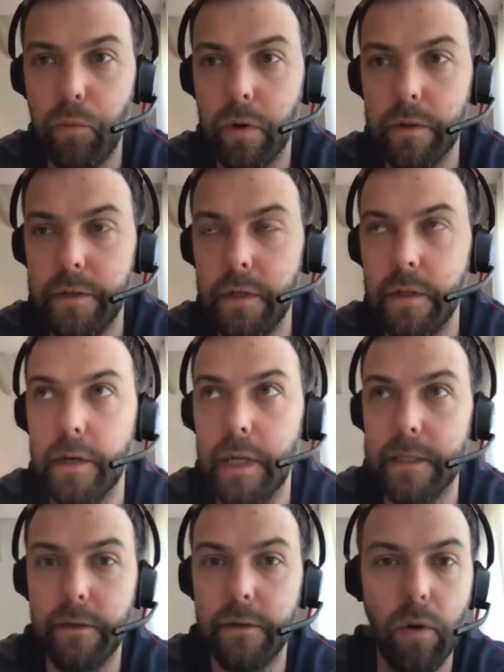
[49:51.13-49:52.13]
considered
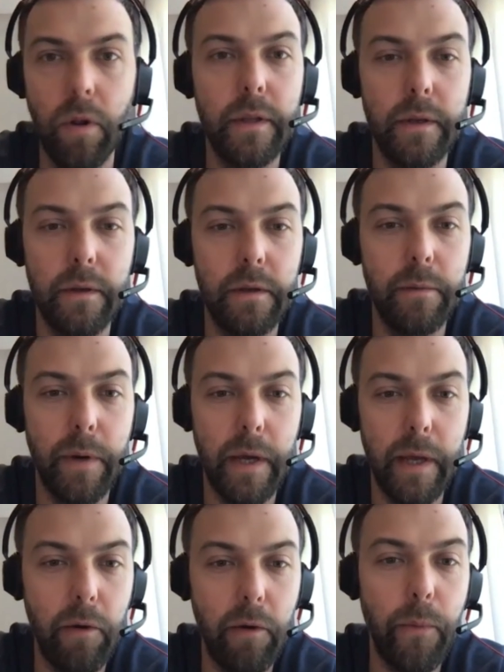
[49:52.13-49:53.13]
as defaulted by
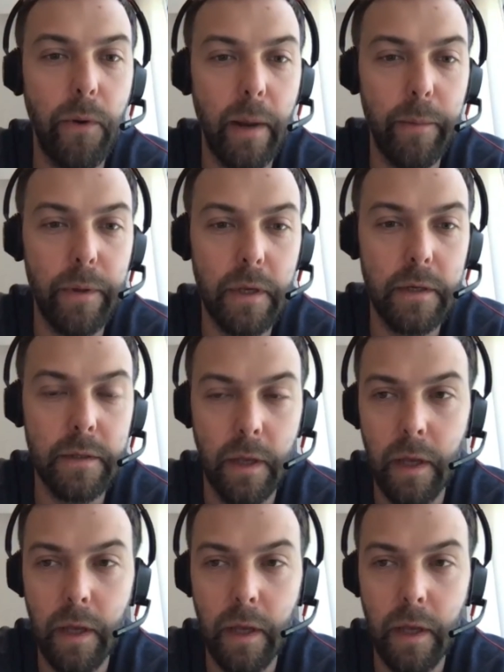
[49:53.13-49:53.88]
our parameters,